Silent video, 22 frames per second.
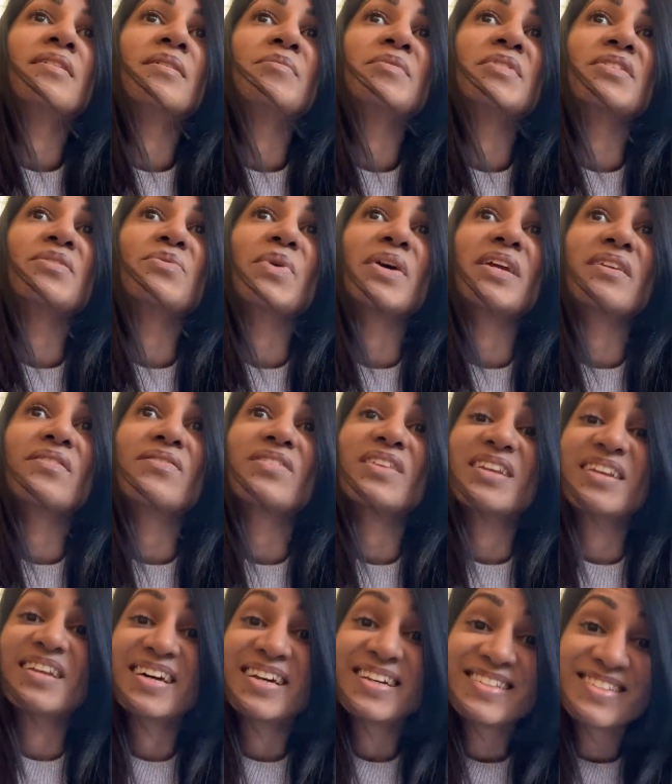i'm just waiting for the
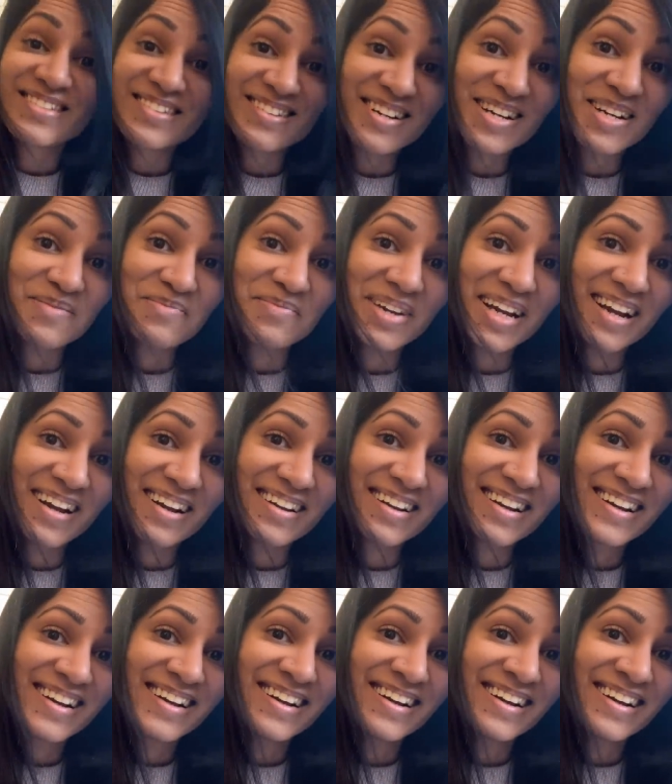lights to come back